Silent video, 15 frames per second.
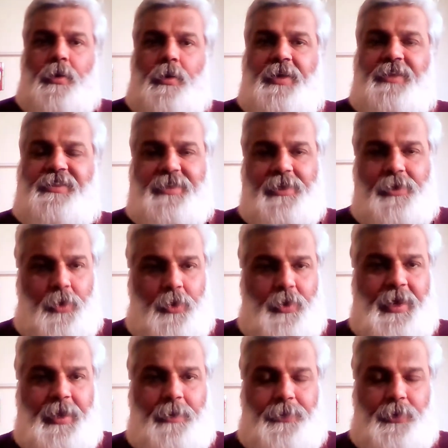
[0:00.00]
It's still going to
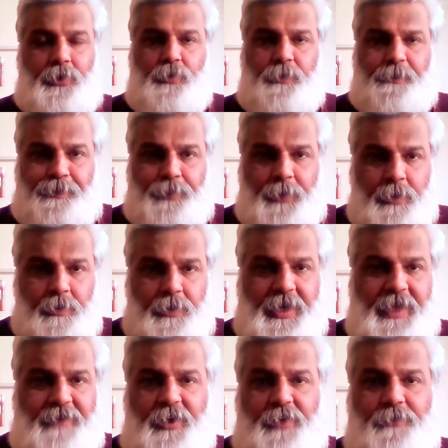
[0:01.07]
help you, but
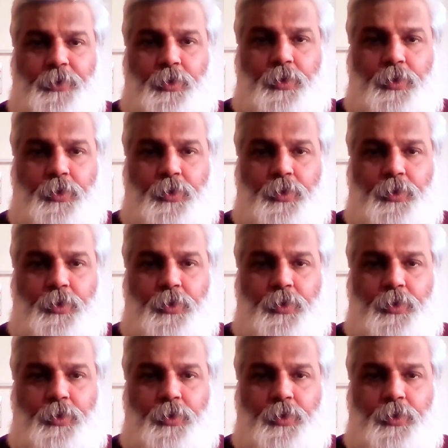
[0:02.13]
even if you